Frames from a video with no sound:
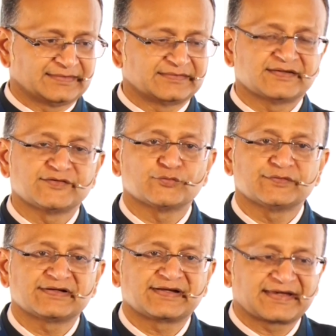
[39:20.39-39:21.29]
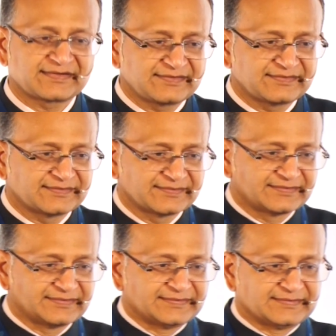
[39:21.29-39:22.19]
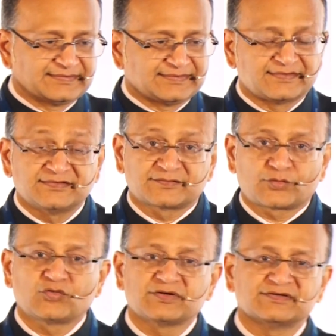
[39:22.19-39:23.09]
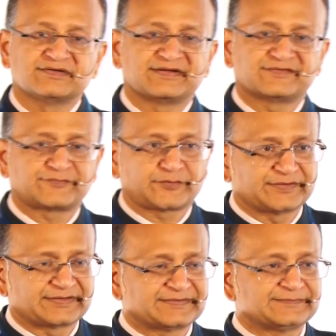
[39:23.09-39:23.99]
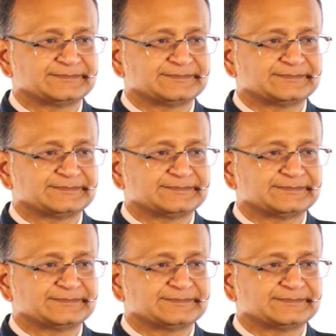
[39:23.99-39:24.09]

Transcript: then you will carry the wrong learnings from it.